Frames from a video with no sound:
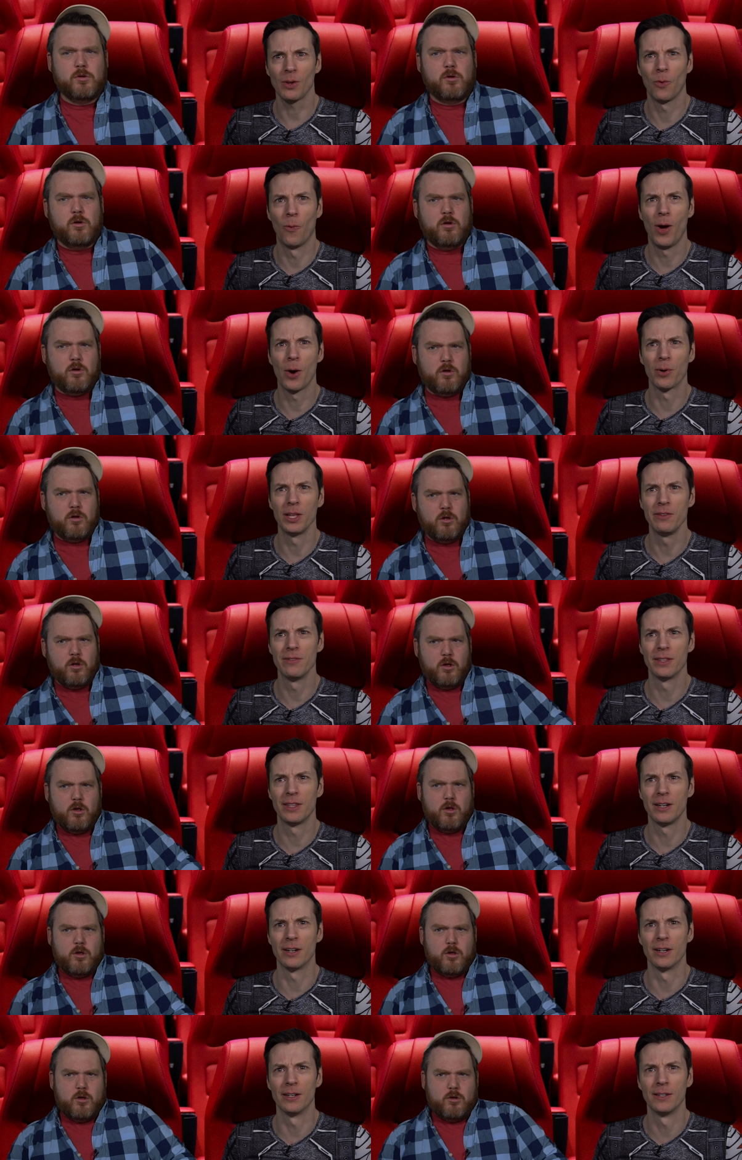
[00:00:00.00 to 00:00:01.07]
Speaker 1: Wow, we're leaving it
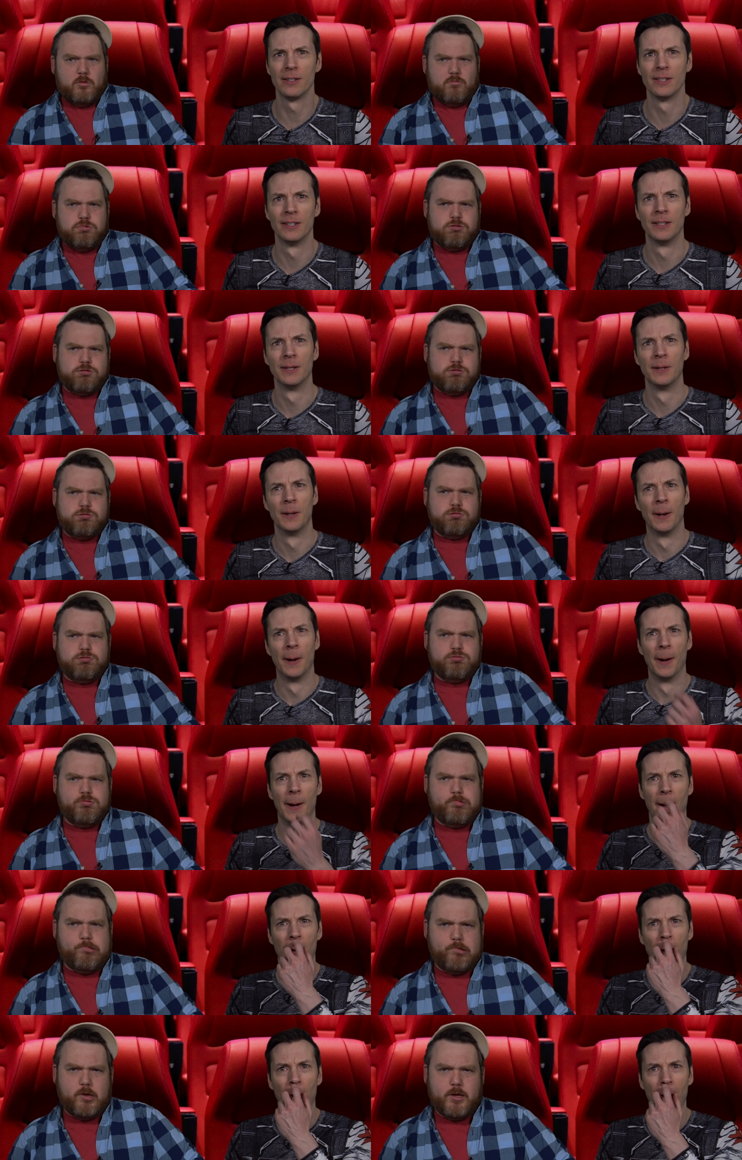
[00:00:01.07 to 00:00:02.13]
there, huh?
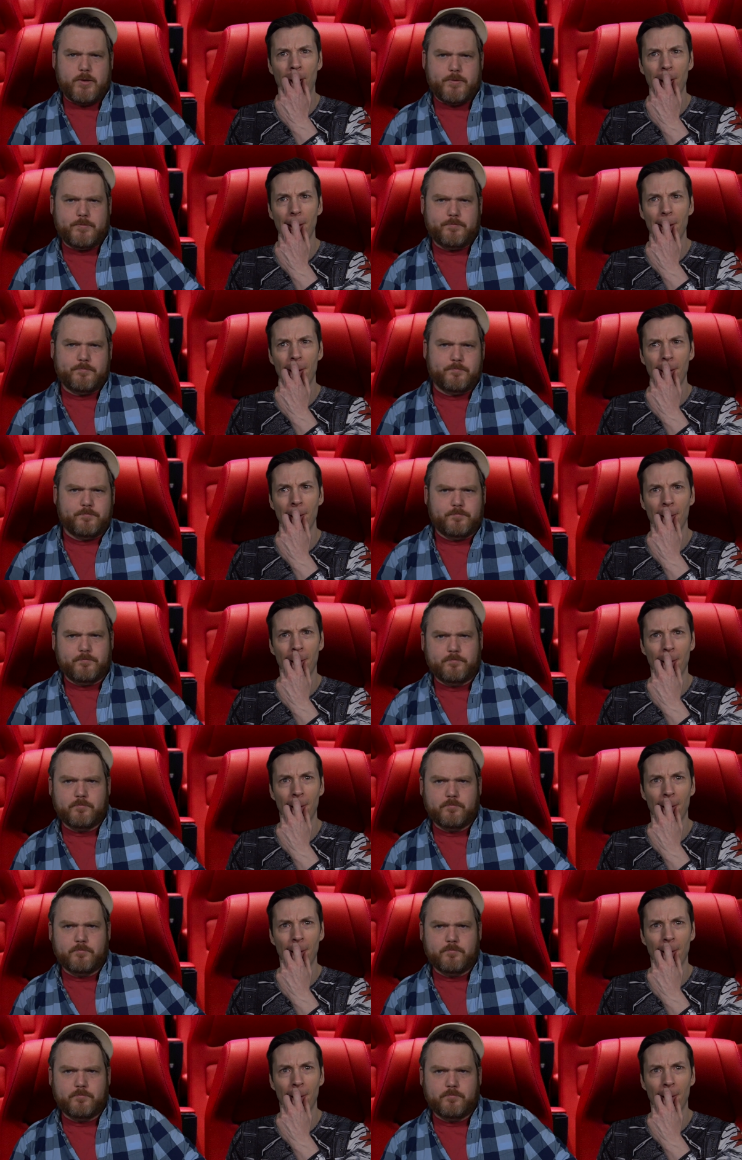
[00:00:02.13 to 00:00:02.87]
Huh.